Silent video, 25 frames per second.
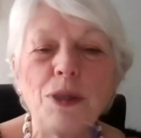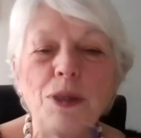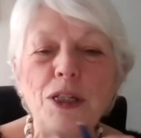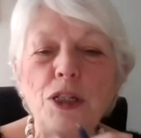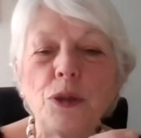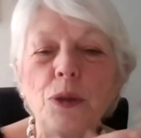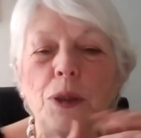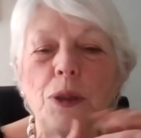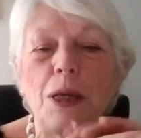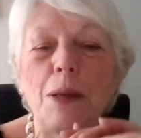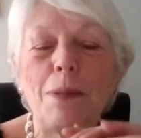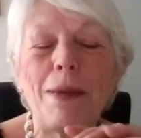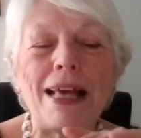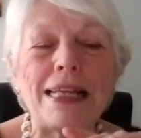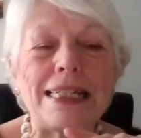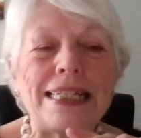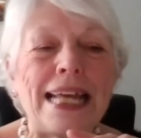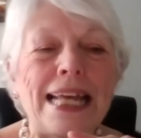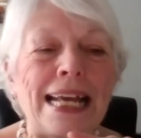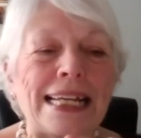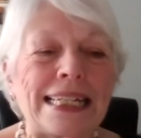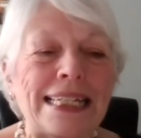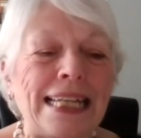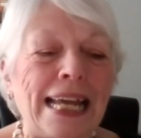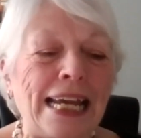We're talking about
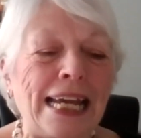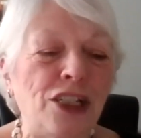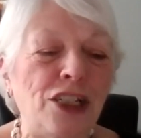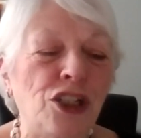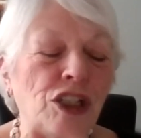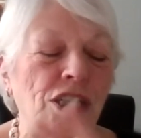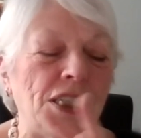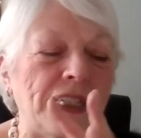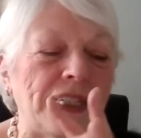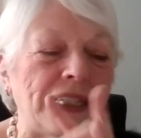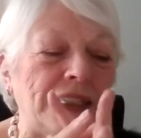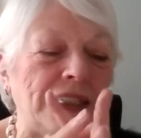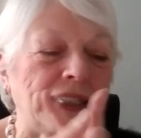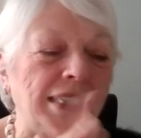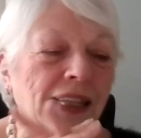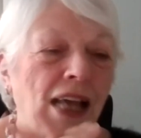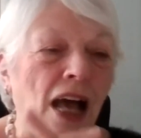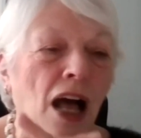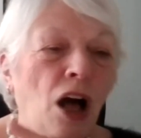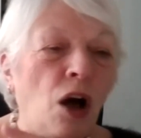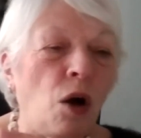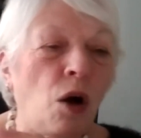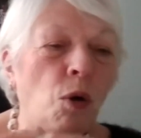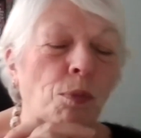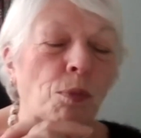tax agents and
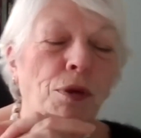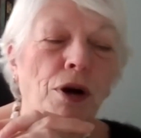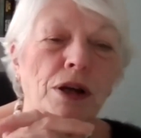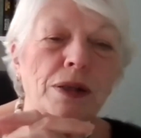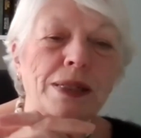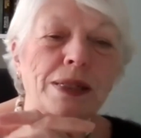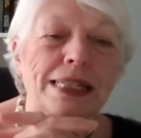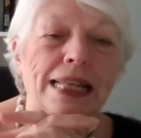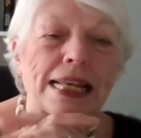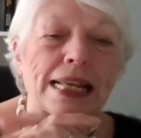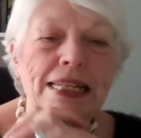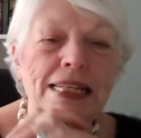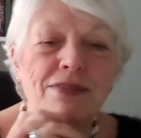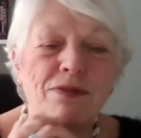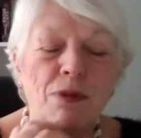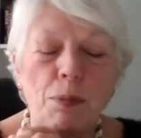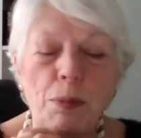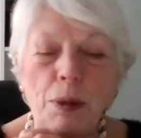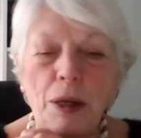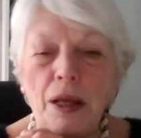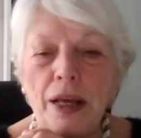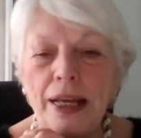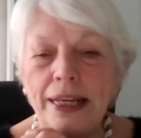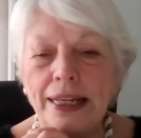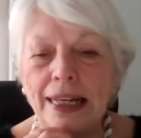the whole process of
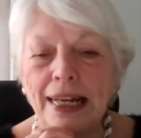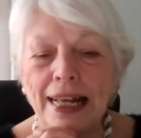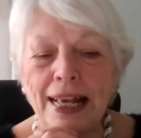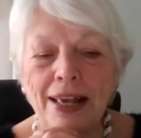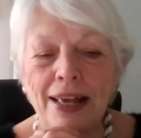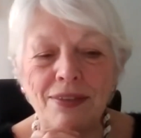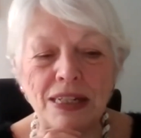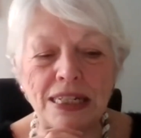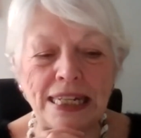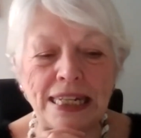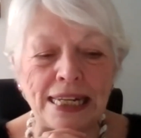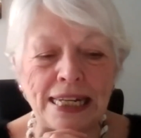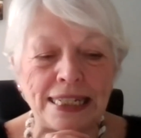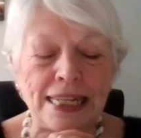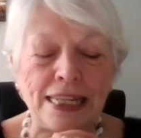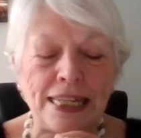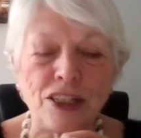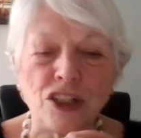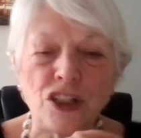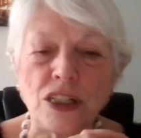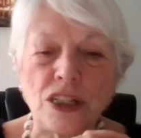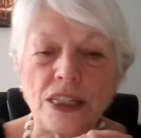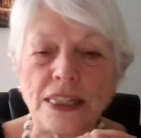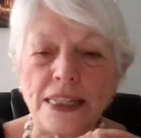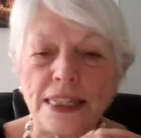applying and how the tax
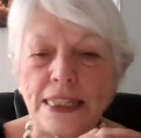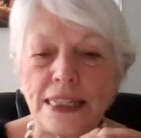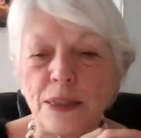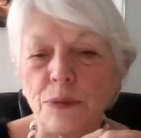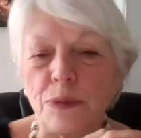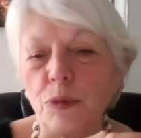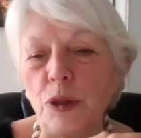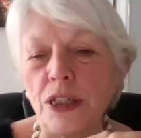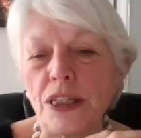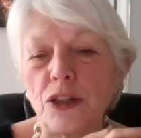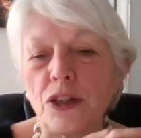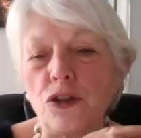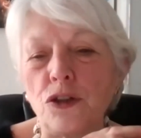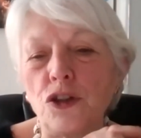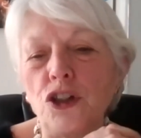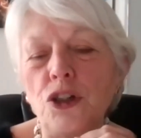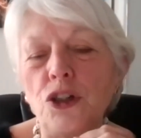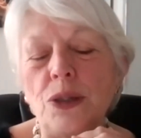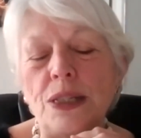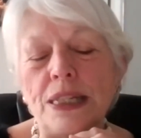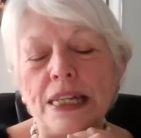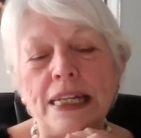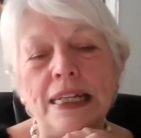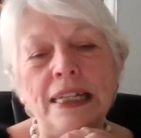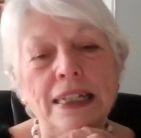agent system works on
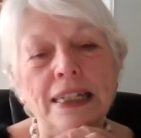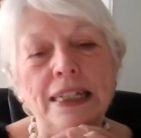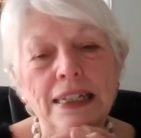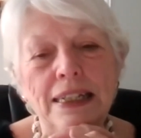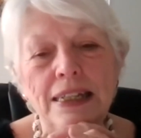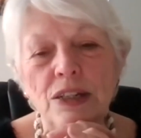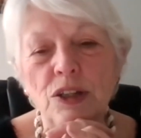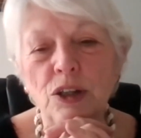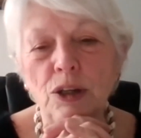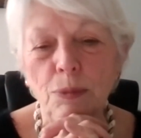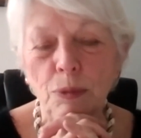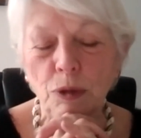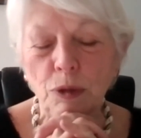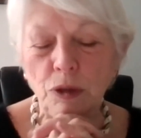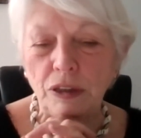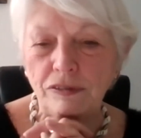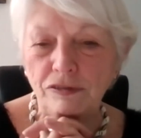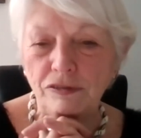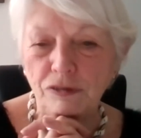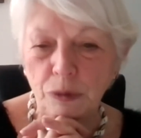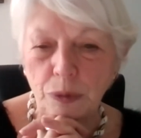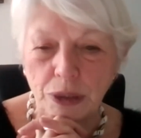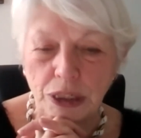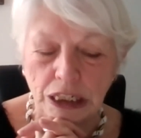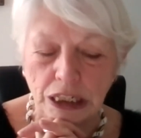Tuesday. So I'm
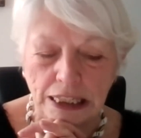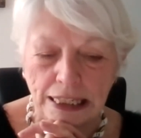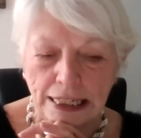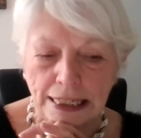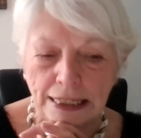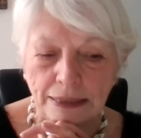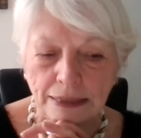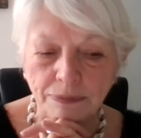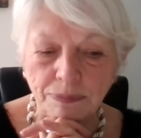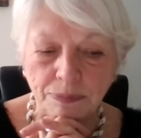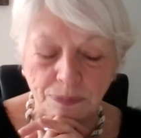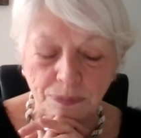looking forward to that.